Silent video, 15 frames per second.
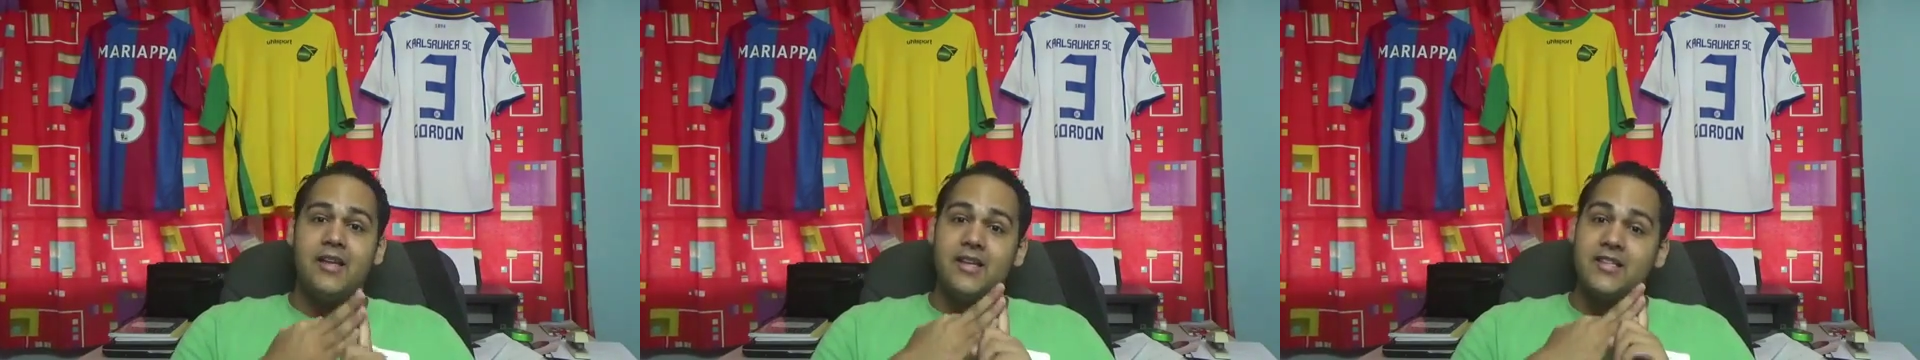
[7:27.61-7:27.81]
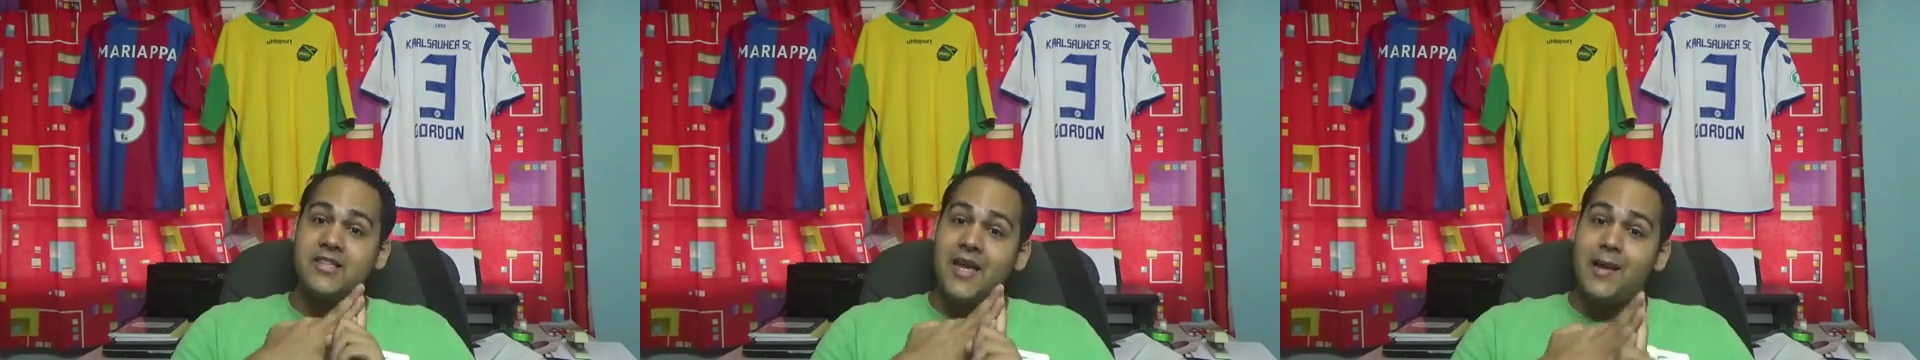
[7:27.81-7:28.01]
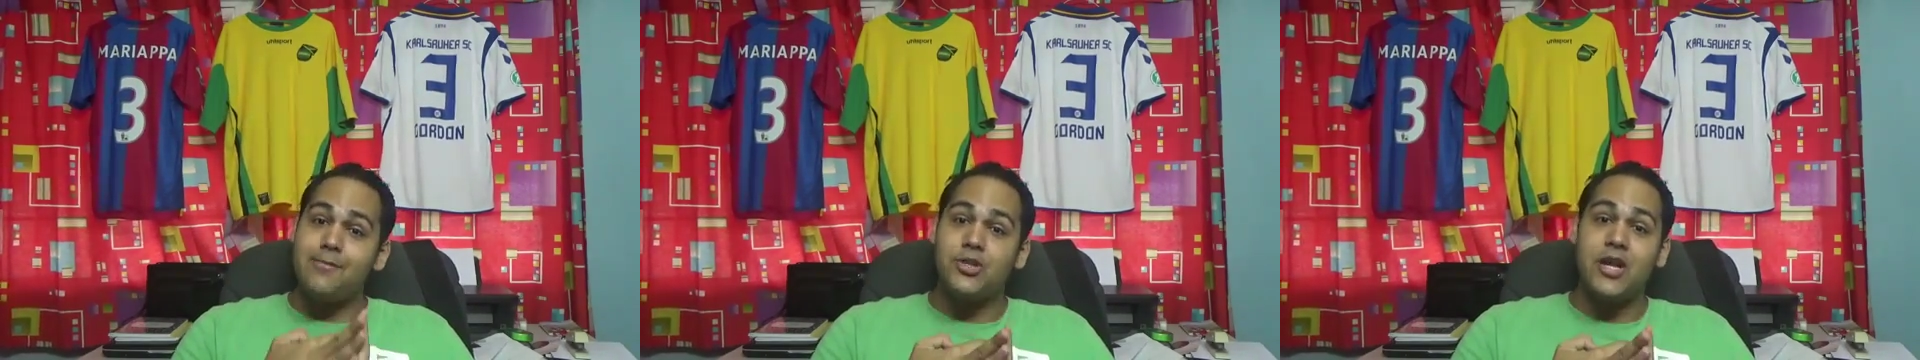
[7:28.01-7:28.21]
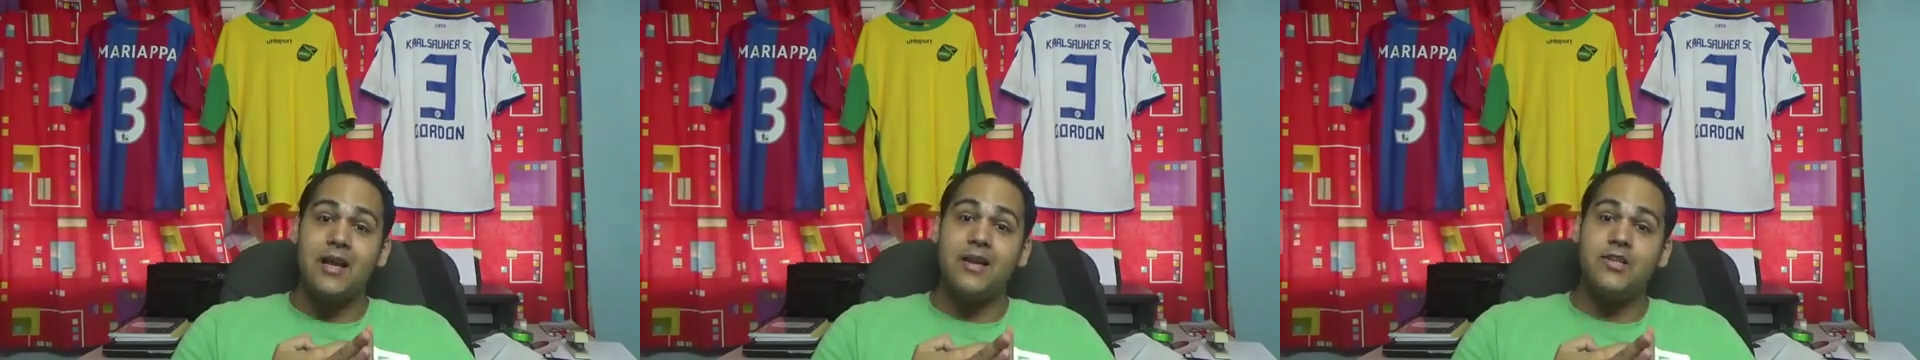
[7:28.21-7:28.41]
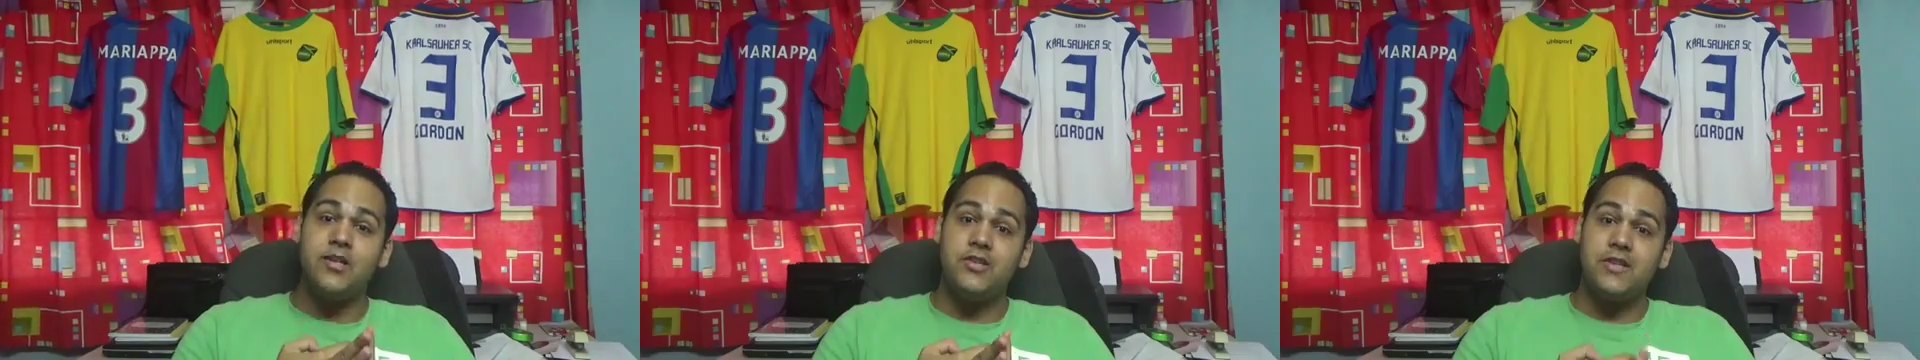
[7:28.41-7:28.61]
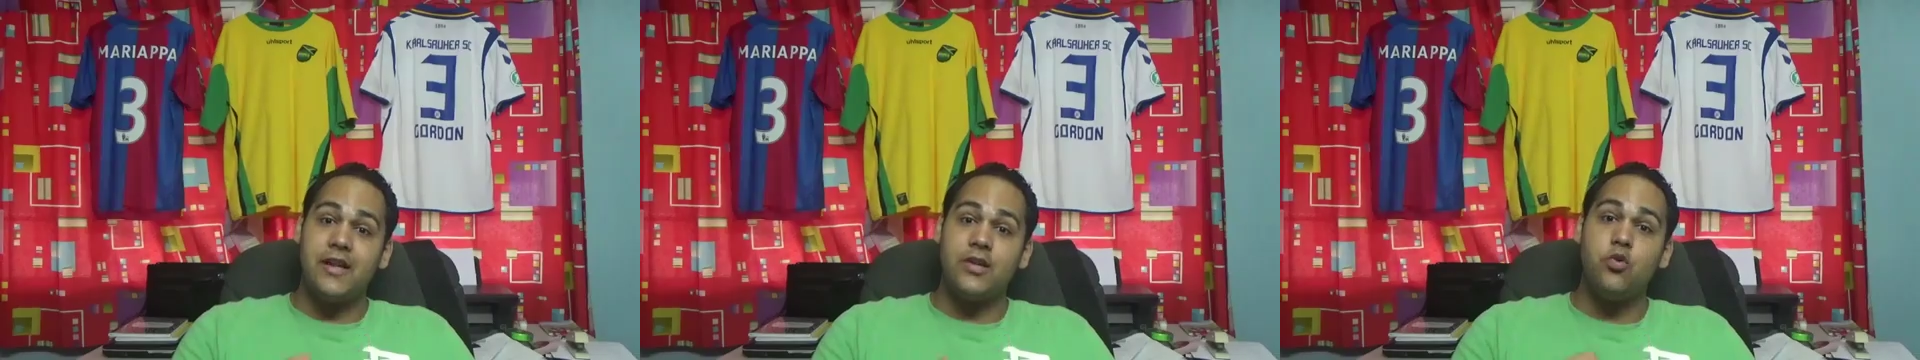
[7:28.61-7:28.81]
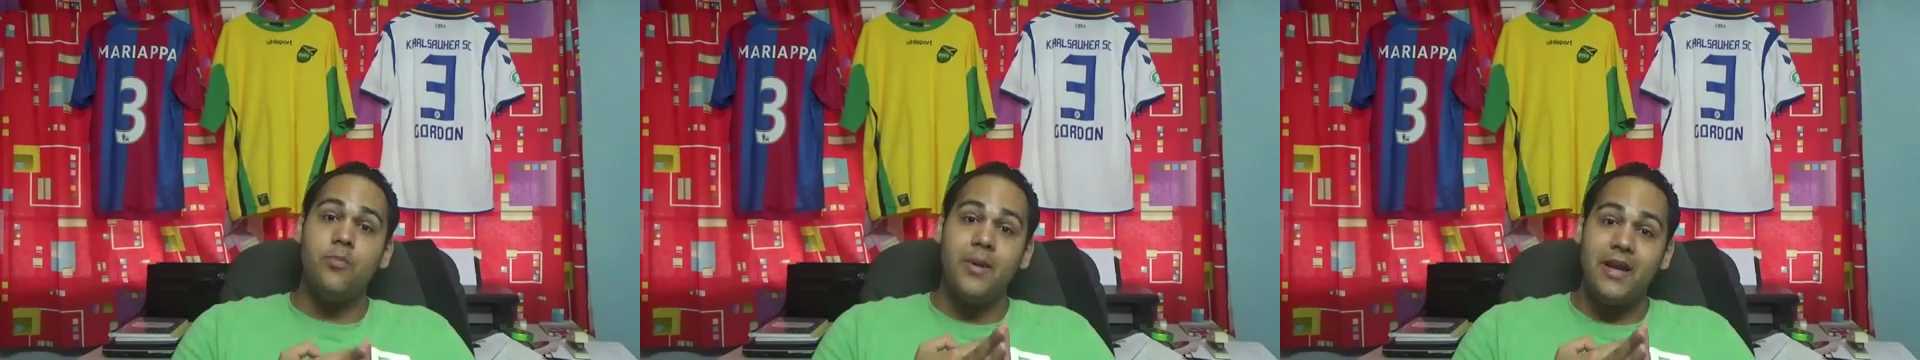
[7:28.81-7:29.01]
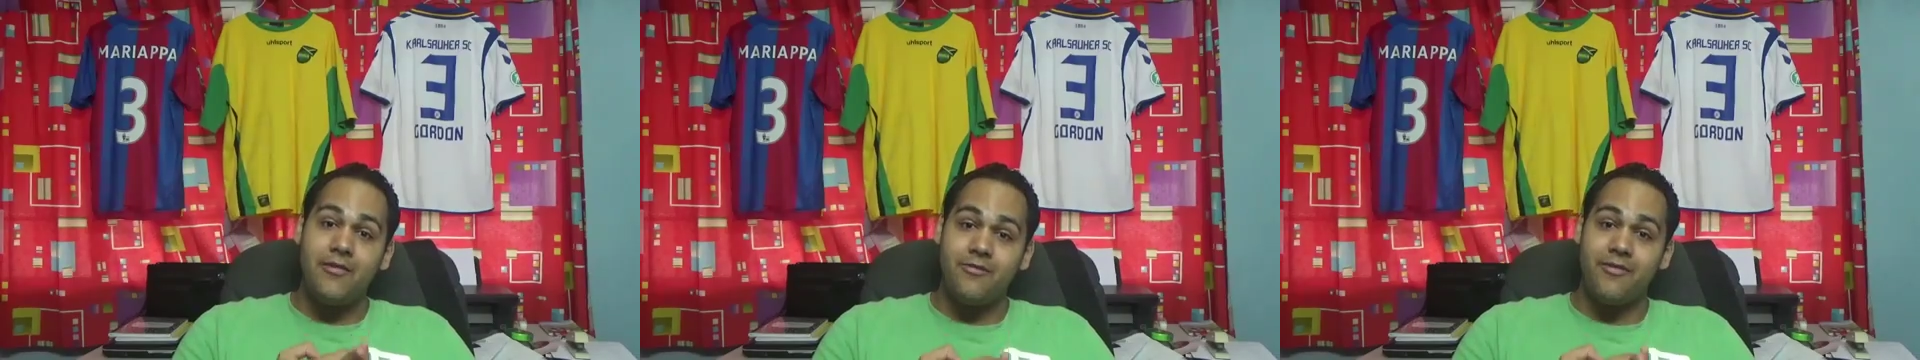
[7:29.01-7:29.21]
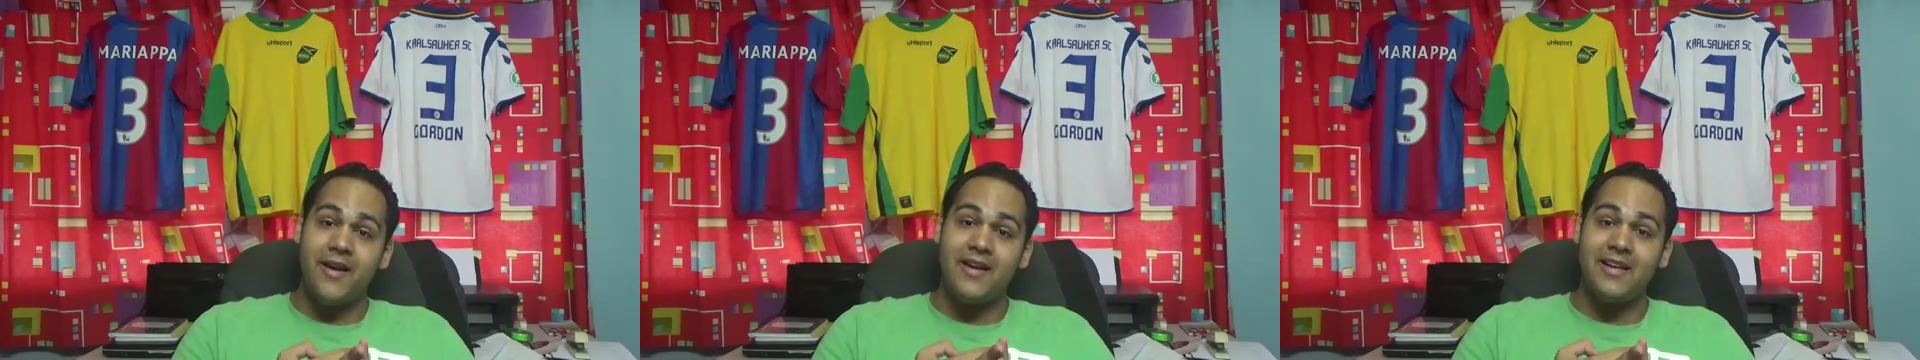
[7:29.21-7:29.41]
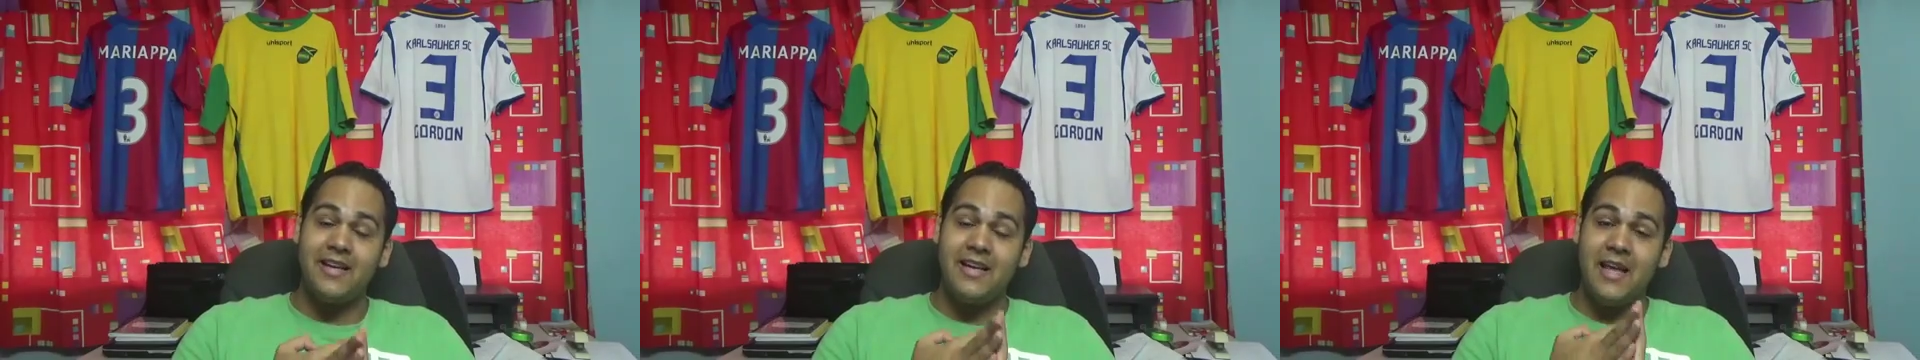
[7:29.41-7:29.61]
The same challenges that you may
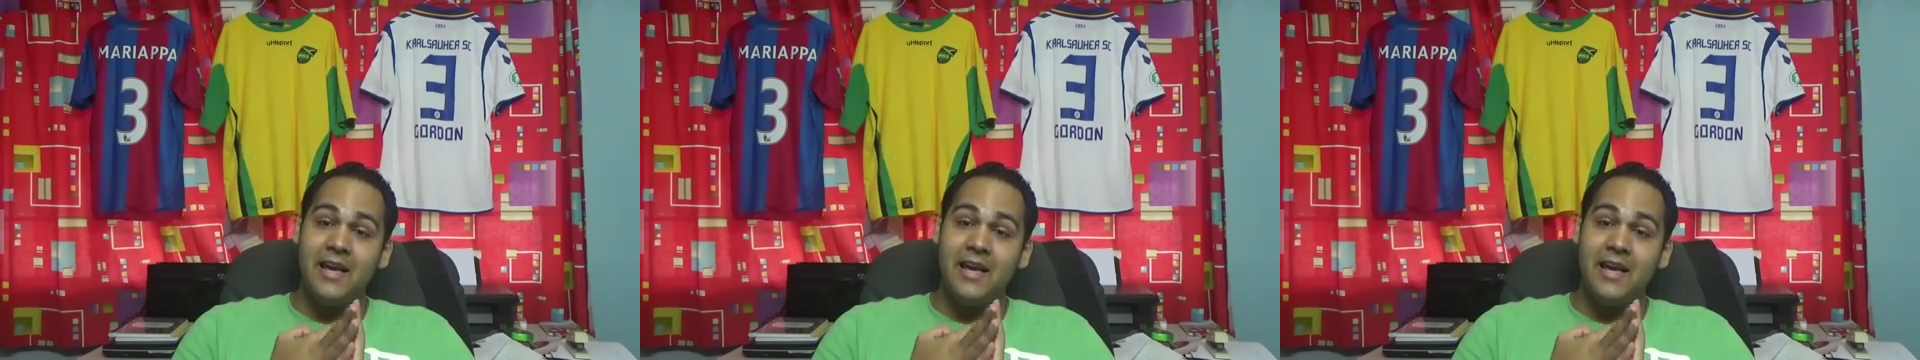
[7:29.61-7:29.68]
find in